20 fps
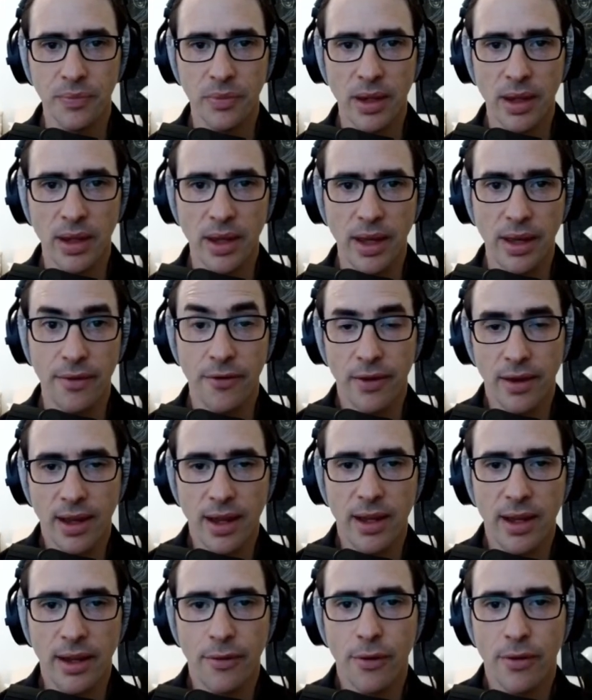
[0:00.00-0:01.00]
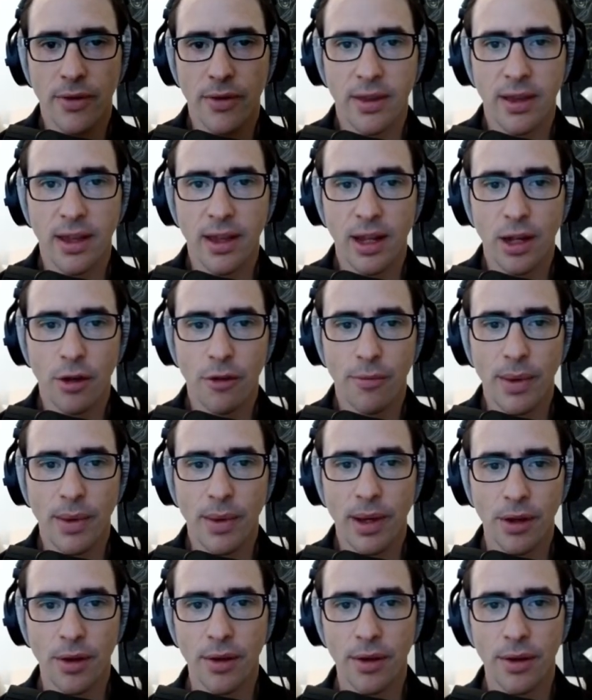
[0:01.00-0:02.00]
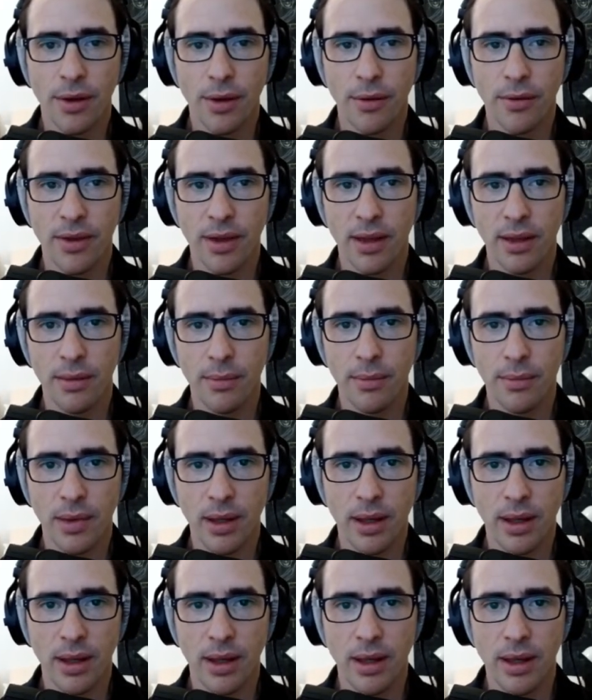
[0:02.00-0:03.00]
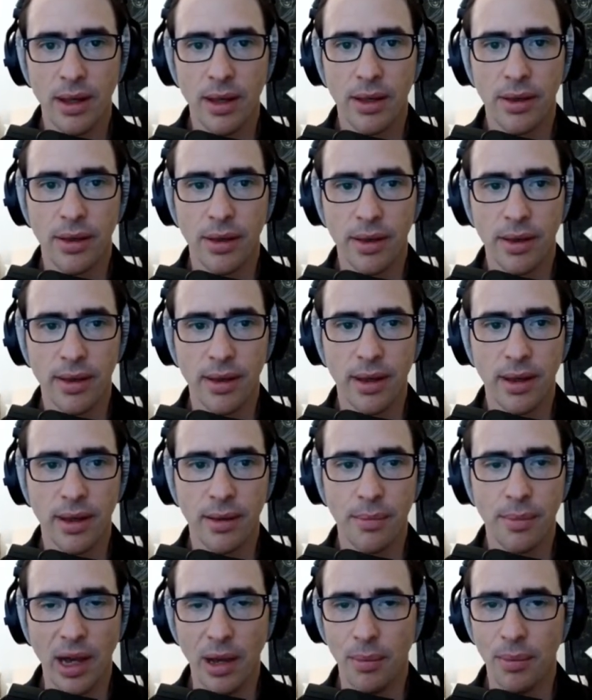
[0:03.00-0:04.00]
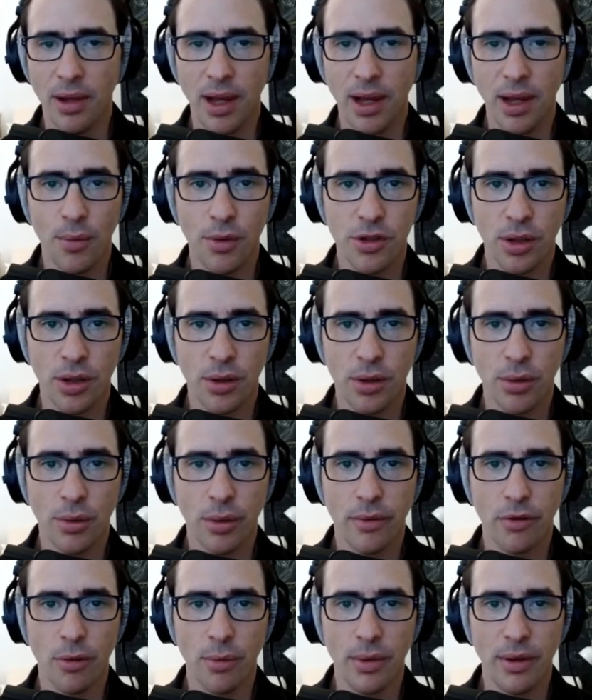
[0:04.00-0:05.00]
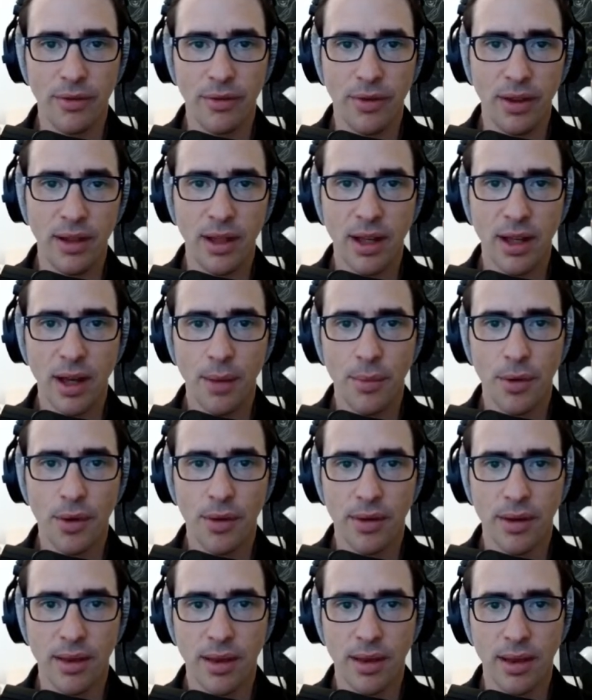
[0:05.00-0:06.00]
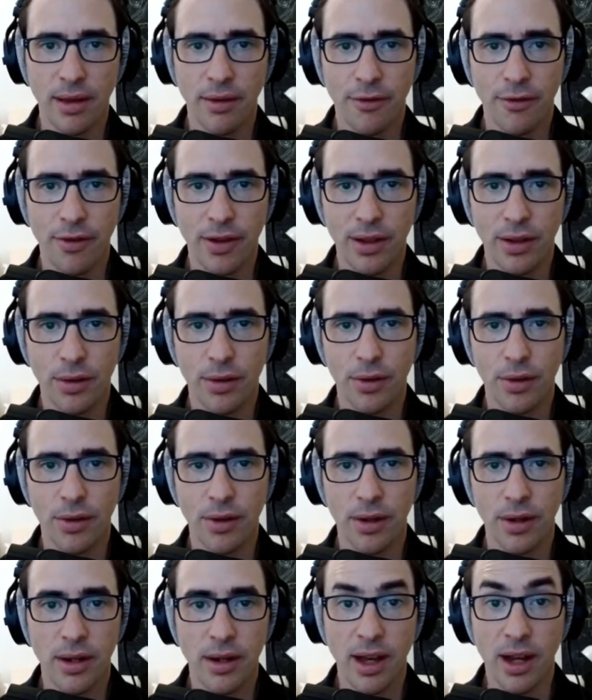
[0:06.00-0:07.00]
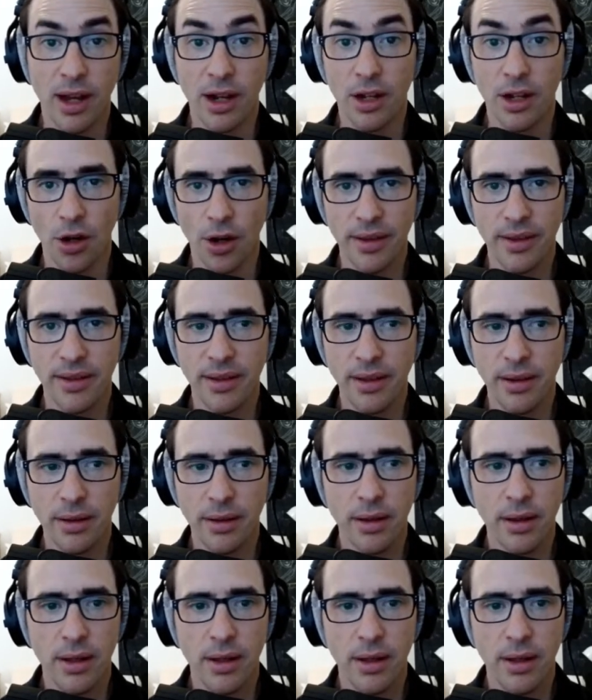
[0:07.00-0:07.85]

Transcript: If you've seen any of my talks, you've seen this pipeline, which I took from NVIDIA because it's vendor agnostic,